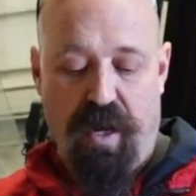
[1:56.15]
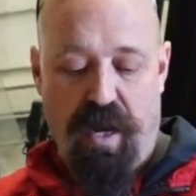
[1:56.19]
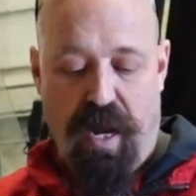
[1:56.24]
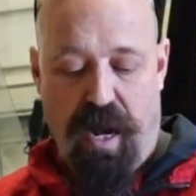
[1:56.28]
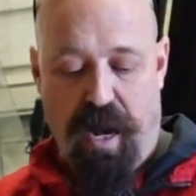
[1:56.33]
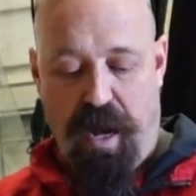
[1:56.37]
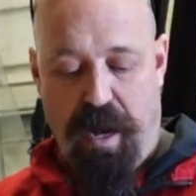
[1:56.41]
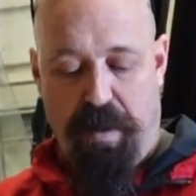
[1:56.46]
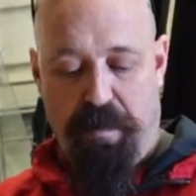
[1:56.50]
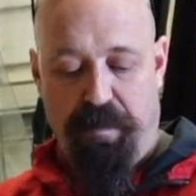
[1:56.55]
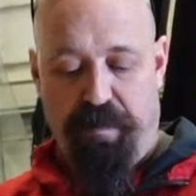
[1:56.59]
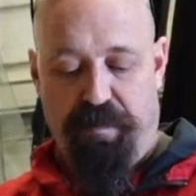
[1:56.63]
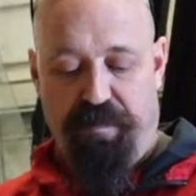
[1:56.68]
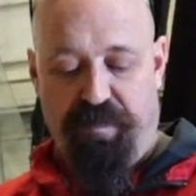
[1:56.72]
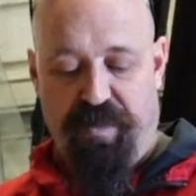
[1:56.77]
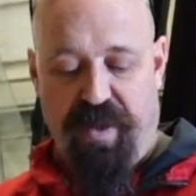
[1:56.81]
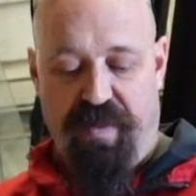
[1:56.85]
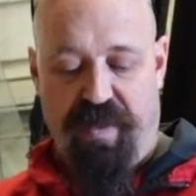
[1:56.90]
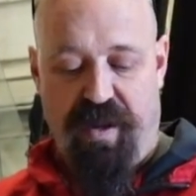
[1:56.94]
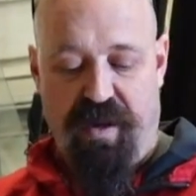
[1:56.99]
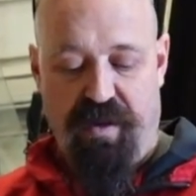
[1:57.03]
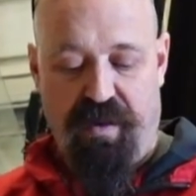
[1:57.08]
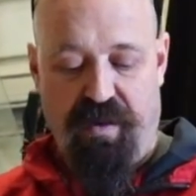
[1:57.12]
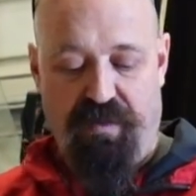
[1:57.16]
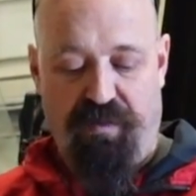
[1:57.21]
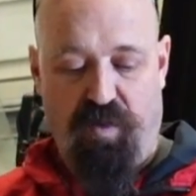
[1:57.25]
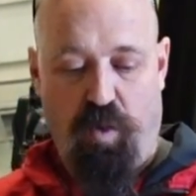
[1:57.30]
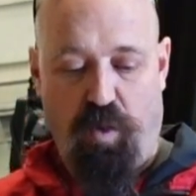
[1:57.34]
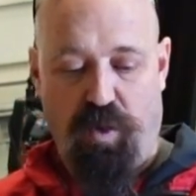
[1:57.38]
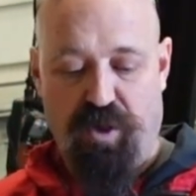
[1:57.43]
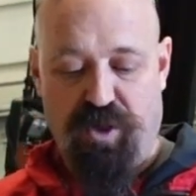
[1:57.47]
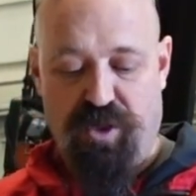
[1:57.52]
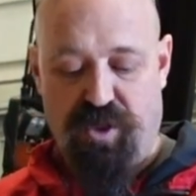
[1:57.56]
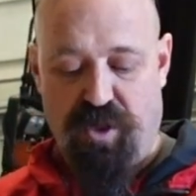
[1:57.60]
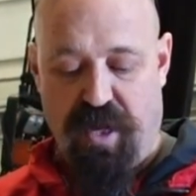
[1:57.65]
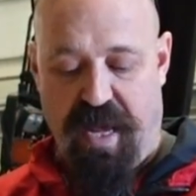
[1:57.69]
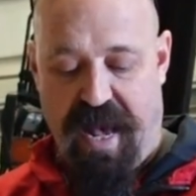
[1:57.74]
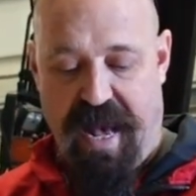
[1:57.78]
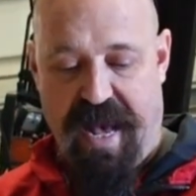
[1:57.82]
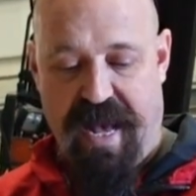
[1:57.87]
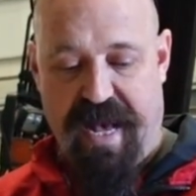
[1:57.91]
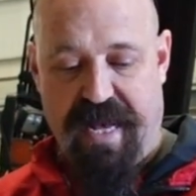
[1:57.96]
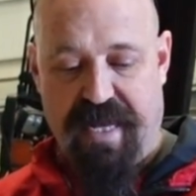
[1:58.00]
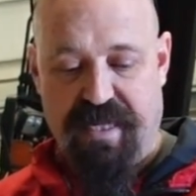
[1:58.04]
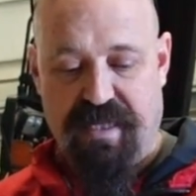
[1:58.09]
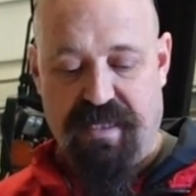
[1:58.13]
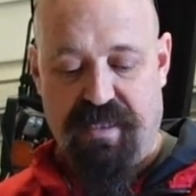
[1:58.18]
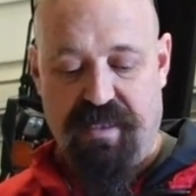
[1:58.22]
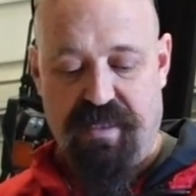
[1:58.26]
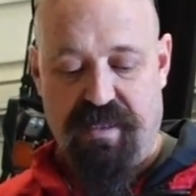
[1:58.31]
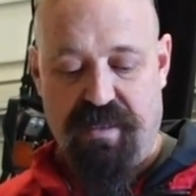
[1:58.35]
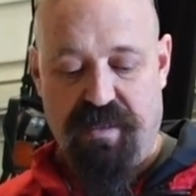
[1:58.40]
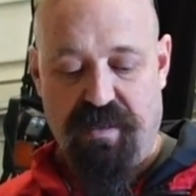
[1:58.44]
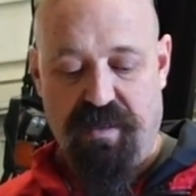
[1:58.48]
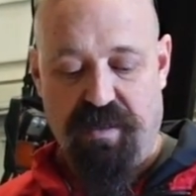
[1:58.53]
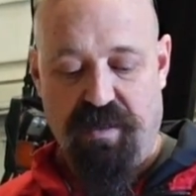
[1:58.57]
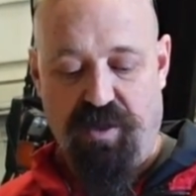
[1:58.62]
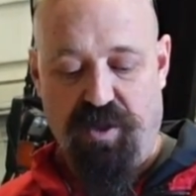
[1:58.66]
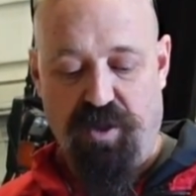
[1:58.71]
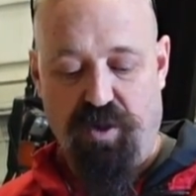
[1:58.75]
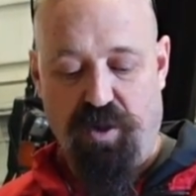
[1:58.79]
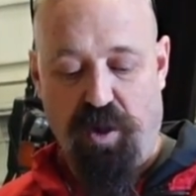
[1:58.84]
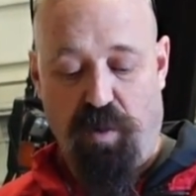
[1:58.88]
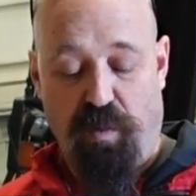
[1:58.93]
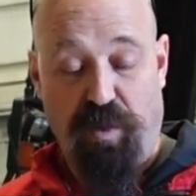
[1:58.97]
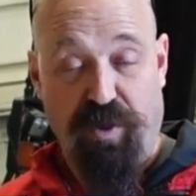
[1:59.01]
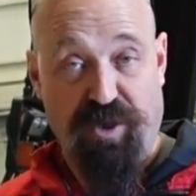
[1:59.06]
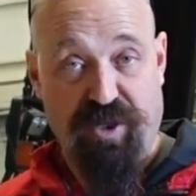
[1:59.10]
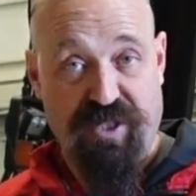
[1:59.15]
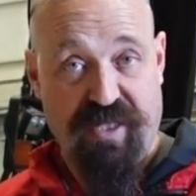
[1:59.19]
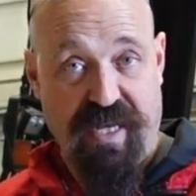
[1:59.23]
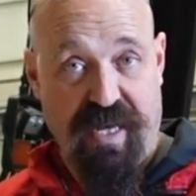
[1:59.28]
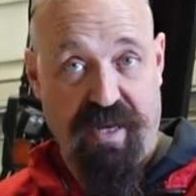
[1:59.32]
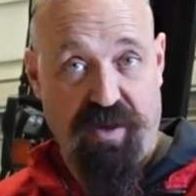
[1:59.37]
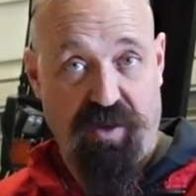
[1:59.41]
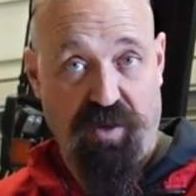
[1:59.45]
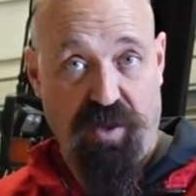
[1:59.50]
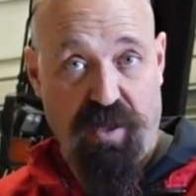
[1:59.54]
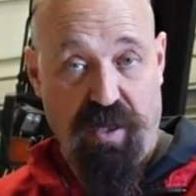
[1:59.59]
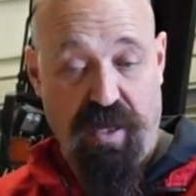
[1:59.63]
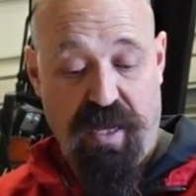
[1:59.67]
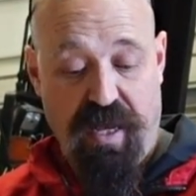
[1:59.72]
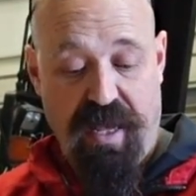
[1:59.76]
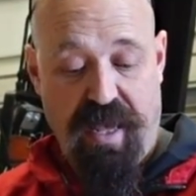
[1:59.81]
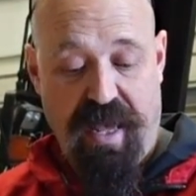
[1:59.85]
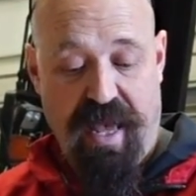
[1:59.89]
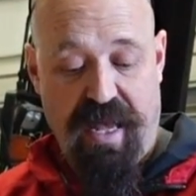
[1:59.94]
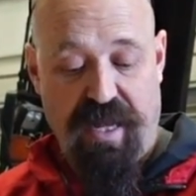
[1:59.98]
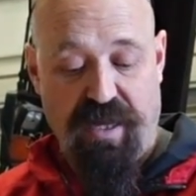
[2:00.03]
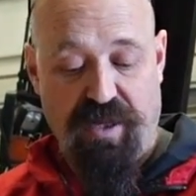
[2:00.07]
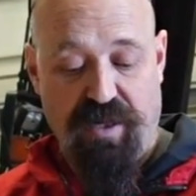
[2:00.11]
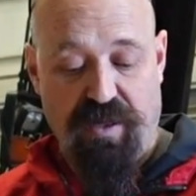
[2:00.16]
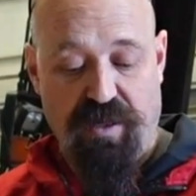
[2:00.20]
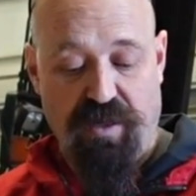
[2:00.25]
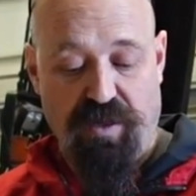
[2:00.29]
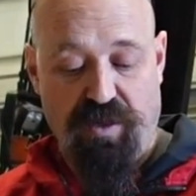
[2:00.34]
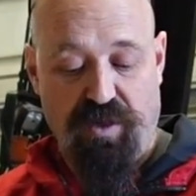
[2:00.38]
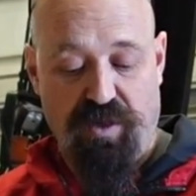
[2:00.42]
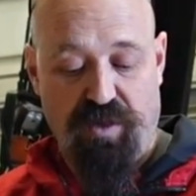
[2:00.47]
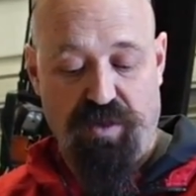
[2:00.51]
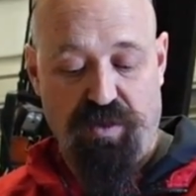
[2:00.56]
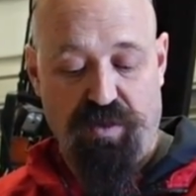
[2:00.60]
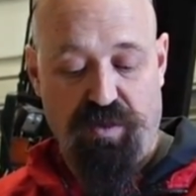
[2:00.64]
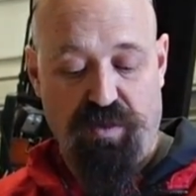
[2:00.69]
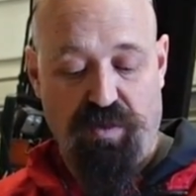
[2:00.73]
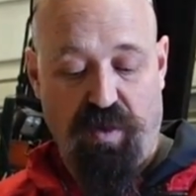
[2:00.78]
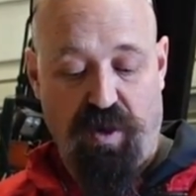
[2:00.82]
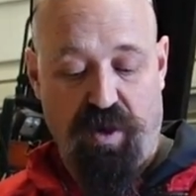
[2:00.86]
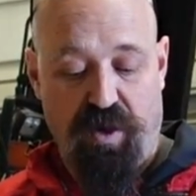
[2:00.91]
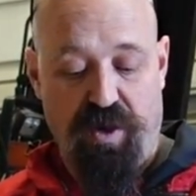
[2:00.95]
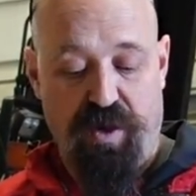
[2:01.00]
And then of course, as you go under sail and you are